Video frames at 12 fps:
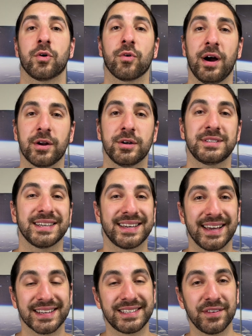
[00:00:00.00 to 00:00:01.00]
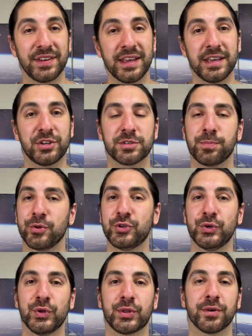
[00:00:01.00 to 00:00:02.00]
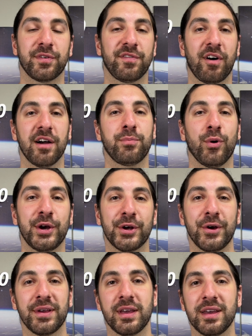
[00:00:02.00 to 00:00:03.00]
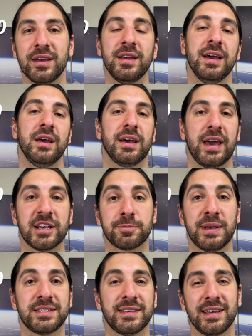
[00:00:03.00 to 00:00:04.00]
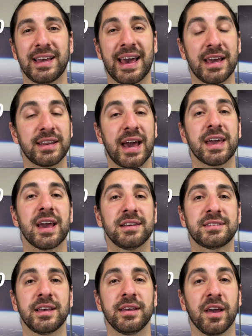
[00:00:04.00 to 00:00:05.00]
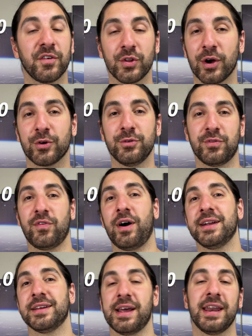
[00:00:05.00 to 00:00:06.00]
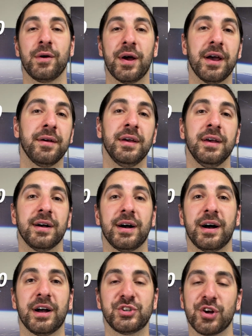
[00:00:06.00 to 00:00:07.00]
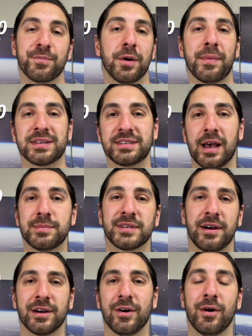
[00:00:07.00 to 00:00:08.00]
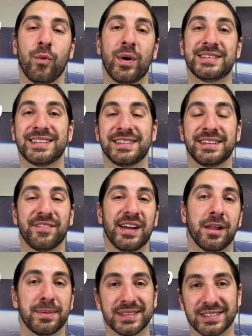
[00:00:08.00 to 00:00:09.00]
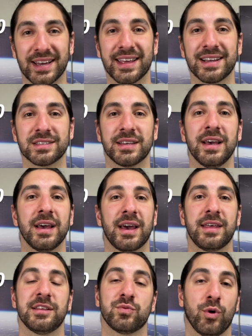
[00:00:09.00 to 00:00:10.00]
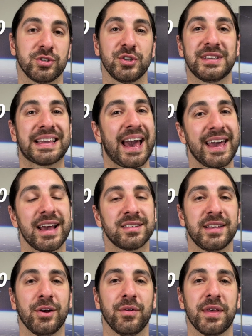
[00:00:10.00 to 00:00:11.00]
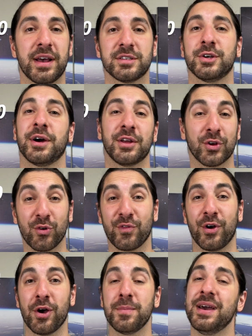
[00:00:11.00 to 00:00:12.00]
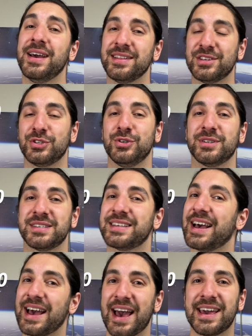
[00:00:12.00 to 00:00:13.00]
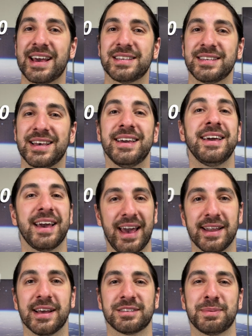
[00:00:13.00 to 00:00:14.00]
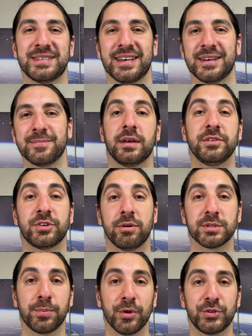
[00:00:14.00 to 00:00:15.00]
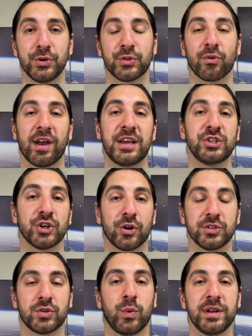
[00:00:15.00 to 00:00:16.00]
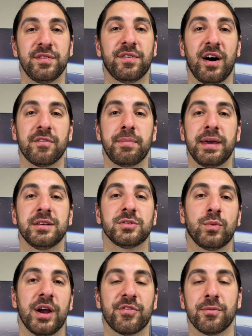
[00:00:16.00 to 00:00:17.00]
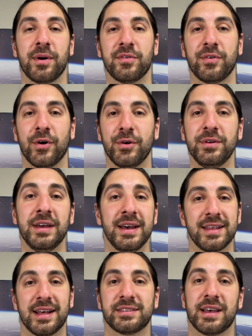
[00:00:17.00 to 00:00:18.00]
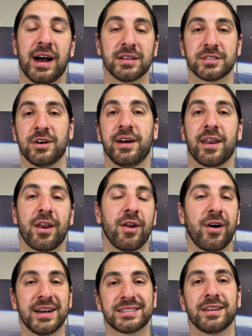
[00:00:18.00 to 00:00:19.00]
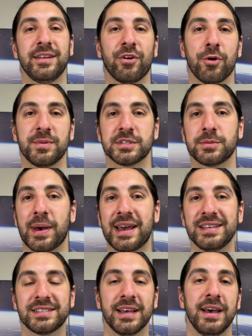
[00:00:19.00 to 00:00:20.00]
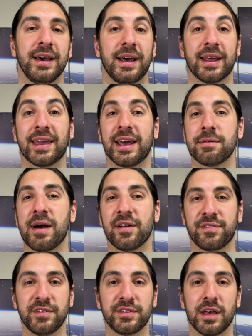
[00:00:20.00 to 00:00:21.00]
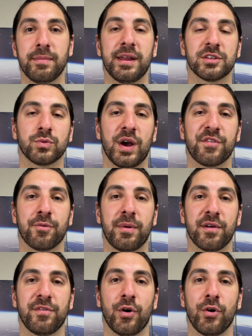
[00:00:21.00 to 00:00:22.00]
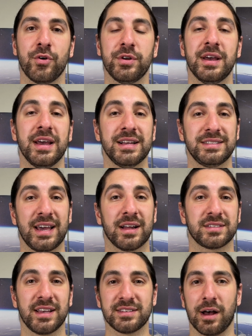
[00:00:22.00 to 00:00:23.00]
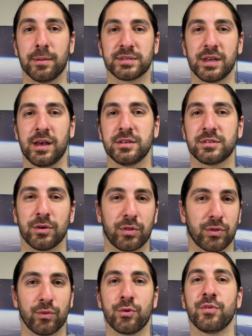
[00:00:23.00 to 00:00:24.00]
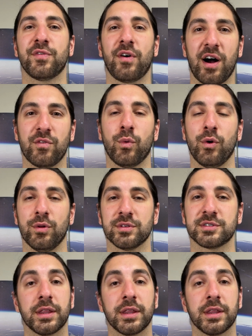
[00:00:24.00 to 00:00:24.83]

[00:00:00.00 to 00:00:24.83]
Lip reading: right, onto connectivity, just Bluetooth 5.0 here. SBC and AAC, even though I couldn't find it anywhere, I jumped on my Samsung, went to the developer settings, and this was using AAC on there. So I can confirm this uses AAC and SBC. In terms of Bluetooth range, I got 25 meters away from my phone. That's outside in a nice clear open space. And I can get about 15 meters away from my phone, downstairs, upstairs, through 5 walls.